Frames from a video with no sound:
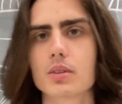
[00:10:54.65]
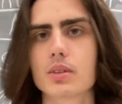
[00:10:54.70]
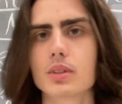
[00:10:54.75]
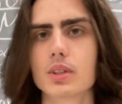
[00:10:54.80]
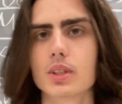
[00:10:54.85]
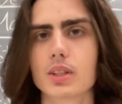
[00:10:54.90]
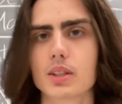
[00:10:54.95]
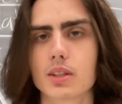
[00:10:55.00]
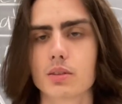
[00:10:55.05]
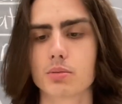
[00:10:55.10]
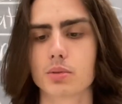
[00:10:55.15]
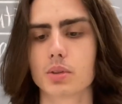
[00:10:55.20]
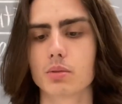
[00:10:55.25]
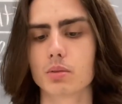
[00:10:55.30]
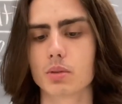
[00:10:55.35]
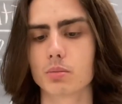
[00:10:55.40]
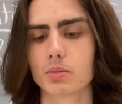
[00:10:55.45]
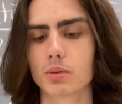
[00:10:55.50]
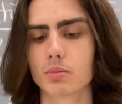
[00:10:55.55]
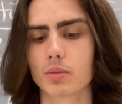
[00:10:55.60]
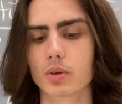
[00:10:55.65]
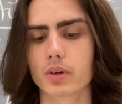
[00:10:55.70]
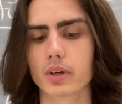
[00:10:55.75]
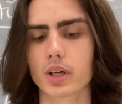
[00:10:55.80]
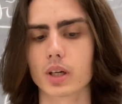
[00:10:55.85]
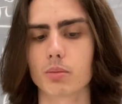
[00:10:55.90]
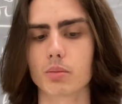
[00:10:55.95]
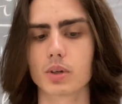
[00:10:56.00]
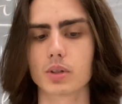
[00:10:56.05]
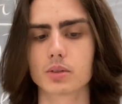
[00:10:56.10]
ENFP will be more
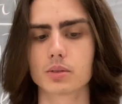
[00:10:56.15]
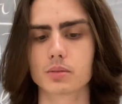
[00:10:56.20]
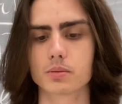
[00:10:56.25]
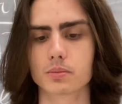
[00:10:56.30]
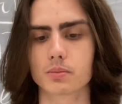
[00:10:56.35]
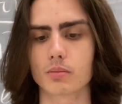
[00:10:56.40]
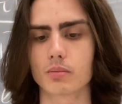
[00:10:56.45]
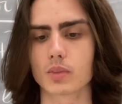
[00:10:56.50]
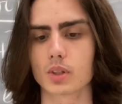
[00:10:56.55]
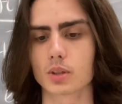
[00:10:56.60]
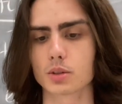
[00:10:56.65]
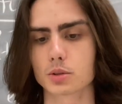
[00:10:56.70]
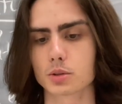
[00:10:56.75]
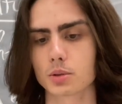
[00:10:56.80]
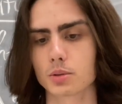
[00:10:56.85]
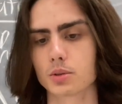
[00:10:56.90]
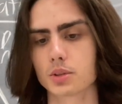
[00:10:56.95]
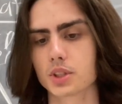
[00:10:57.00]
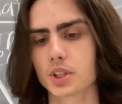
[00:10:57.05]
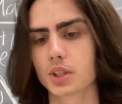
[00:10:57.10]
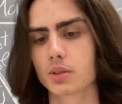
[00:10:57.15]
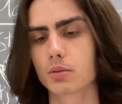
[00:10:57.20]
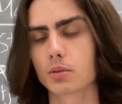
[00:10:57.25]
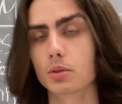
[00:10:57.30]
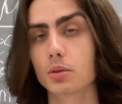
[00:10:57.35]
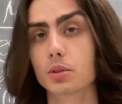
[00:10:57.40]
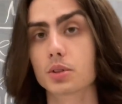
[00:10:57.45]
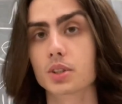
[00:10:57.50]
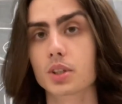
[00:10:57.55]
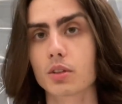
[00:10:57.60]
about searching for
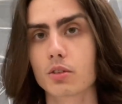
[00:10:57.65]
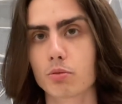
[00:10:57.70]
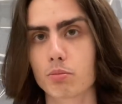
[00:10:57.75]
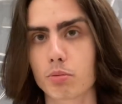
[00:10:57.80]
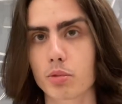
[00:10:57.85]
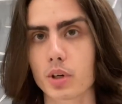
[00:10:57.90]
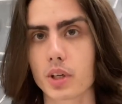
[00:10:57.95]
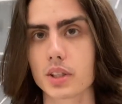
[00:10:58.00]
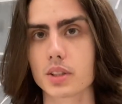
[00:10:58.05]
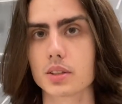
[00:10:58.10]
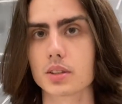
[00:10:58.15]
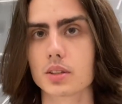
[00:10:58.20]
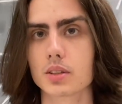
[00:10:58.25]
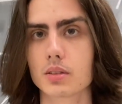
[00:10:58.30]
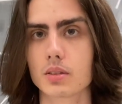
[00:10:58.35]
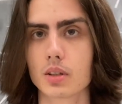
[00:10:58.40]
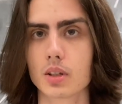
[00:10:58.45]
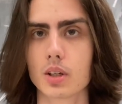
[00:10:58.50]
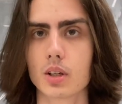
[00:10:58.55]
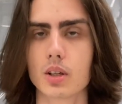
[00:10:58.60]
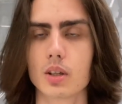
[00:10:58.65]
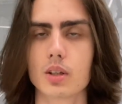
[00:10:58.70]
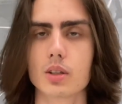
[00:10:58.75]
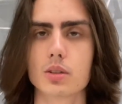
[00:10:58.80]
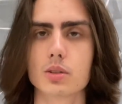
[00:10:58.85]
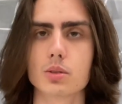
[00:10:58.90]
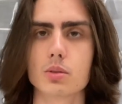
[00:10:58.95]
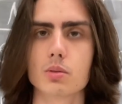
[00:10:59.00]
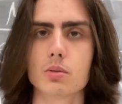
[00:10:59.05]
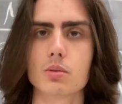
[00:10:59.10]
their self-praise.
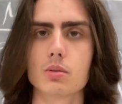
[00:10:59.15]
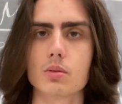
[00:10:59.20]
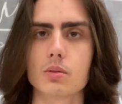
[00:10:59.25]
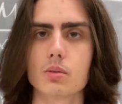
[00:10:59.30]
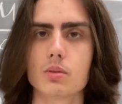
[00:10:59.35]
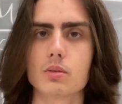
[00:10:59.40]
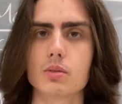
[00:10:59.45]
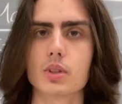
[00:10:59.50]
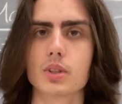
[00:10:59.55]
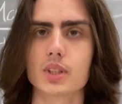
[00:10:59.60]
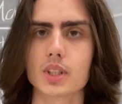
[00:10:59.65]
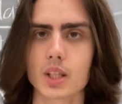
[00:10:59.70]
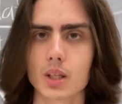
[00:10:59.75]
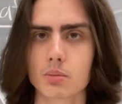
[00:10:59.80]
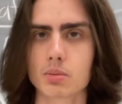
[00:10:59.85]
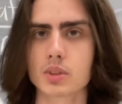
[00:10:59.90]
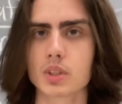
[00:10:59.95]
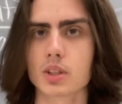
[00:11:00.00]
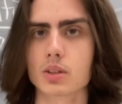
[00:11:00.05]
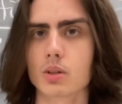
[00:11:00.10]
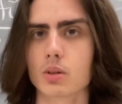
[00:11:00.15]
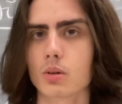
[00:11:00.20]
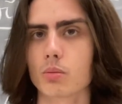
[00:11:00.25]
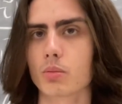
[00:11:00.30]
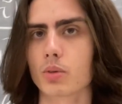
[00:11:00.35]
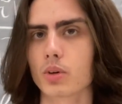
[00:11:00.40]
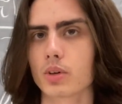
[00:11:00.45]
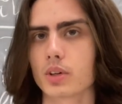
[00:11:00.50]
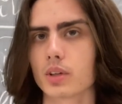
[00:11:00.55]
So the types that are more